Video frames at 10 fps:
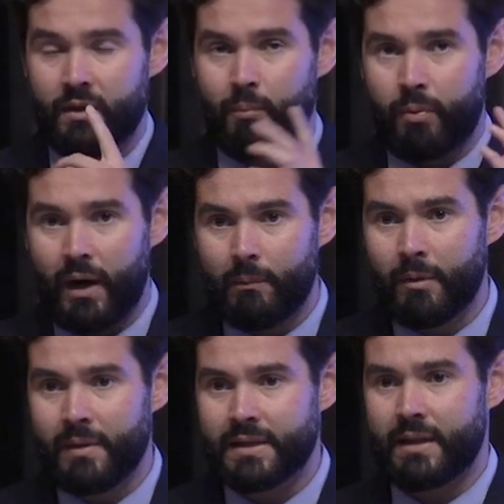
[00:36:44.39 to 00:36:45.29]
The
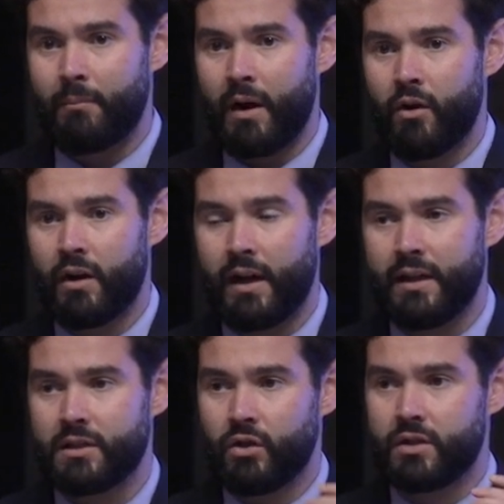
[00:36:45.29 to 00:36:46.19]
problem is that
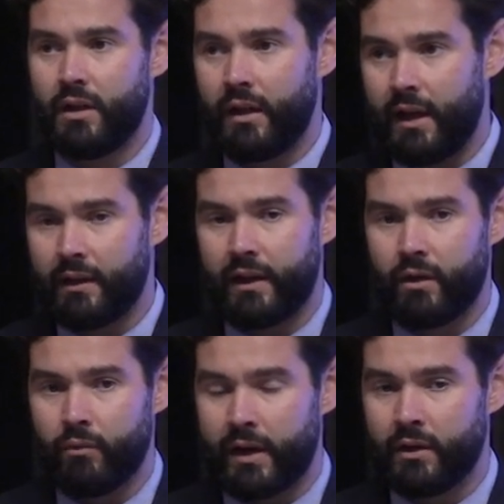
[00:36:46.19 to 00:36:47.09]
myocarditis looks a lot like
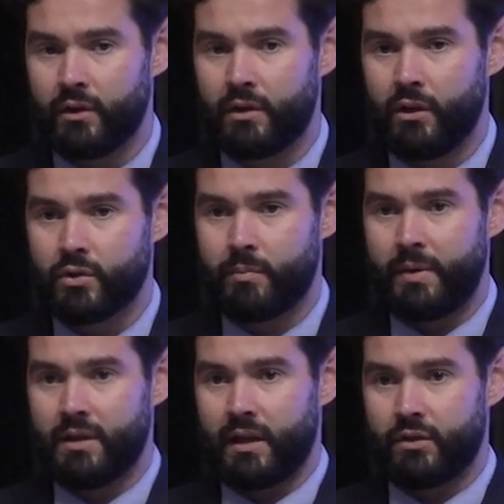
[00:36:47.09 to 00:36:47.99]
a regular
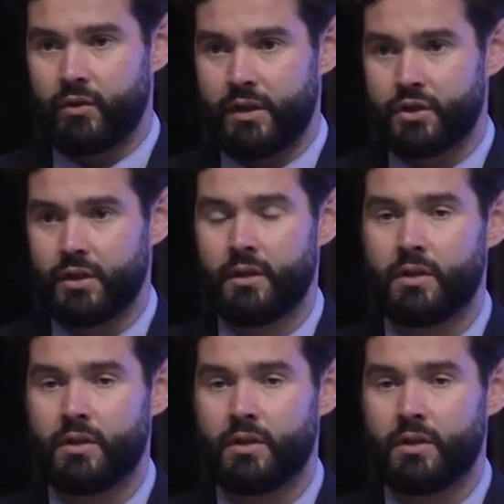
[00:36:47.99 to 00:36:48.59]
clozapine titration.